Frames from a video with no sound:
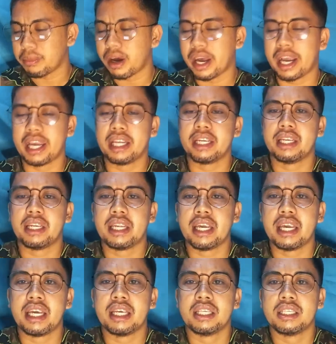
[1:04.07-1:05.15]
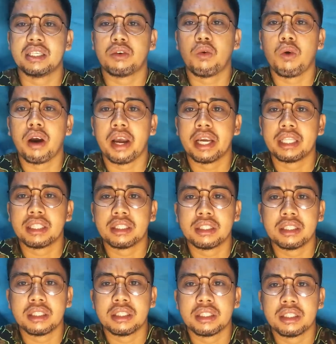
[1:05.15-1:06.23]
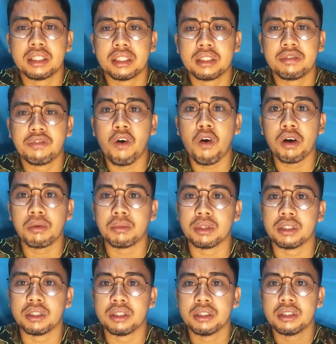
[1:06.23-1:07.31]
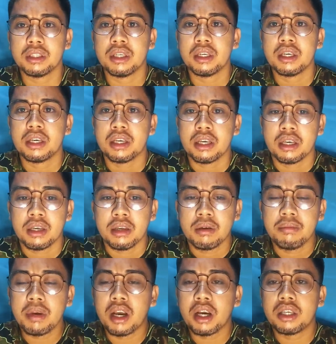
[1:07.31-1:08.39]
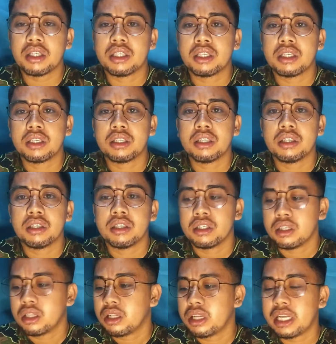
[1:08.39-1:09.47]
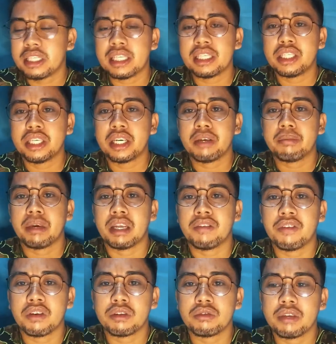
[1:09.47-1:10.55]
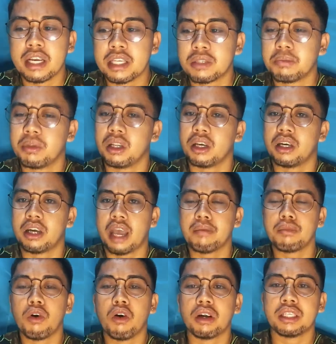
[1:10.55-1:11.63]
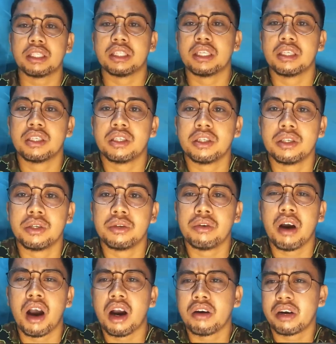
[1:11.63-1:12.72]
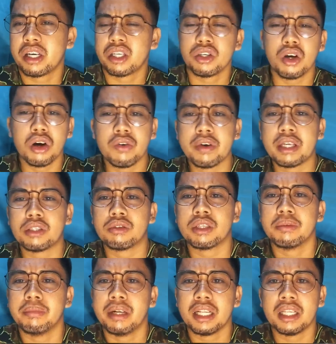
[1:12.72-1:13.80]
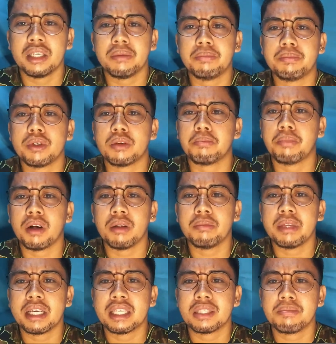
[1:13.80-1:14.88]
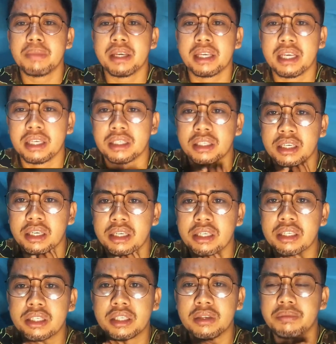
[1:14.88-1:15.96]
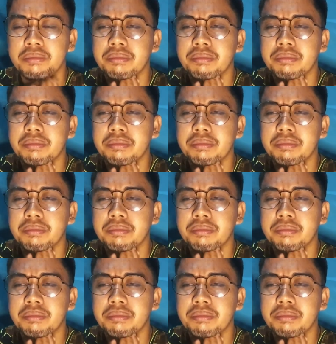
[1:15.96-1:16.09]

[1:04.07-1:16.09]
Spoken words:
mine is quite formal because, ladies and gentlemen, for today's vlog, I'm gonna teach you how are you going to develop your public speaking skills,